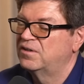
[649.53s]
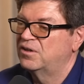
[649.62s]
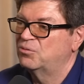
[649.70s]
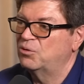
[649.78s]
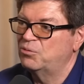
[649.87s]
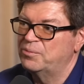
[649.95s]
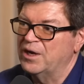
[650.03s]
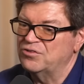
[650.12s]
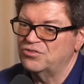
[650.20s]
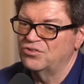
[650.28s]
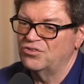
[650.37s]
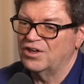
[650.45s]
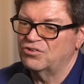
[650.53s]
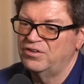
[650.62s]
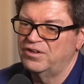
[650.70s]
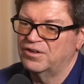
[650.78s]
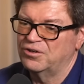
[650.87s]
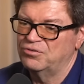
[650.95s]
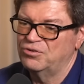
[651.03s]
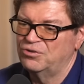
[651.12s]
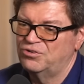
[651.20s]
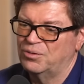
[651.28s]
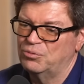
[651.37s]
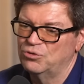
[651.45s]
And what we mask is actually kind of a
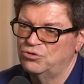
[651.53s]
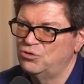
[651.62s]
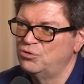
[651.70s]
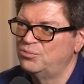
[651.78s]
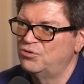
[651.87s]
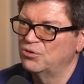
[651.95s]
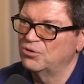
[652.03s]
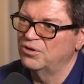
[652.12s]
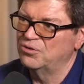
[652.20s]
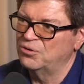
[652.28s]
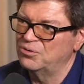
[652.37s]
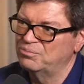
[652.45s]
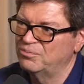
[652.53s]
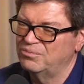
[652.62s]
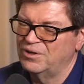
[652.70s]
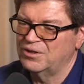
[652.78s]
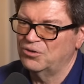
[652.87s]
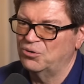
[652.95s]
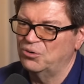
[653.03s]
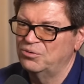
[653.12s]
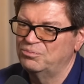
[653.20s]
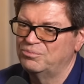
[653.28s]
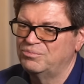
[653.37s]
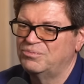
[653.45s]
temporal tube. So an all like a
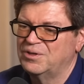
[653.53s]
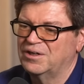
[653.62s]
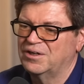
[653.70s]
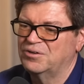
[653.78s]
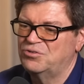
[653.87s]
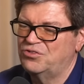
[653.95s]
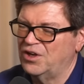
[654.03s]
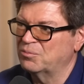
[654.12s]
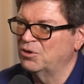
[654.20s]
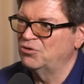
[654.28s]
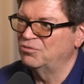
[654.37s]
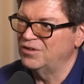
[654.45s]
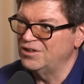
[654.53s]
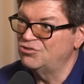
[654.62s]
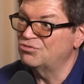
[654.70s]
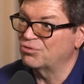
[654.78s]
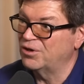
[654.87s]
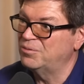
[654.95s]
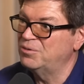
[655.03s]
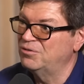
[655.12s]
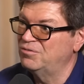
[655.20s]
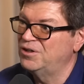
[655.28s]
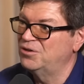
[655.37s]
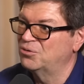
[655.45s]
whole uh, segment of each frame in
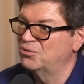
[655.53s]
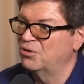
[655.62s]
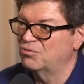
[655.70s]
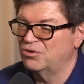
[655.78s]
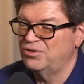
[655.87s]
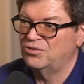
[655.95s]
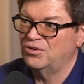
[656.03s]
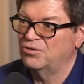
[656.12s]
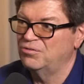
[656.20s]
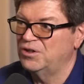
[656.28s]
the video over the entire